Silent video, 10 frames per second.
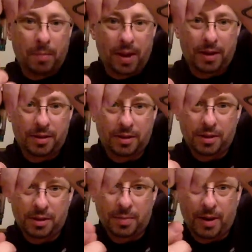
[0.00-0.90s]

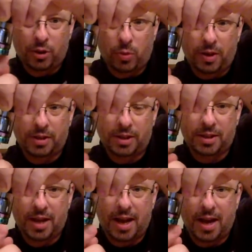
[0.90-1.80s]
base is about
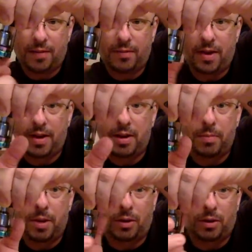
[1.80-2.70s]
26.5, and in the
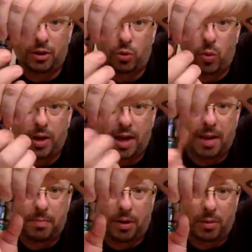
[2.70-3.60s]
middle is
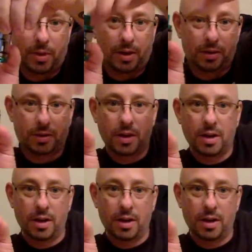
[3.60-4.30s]
28 millimeters.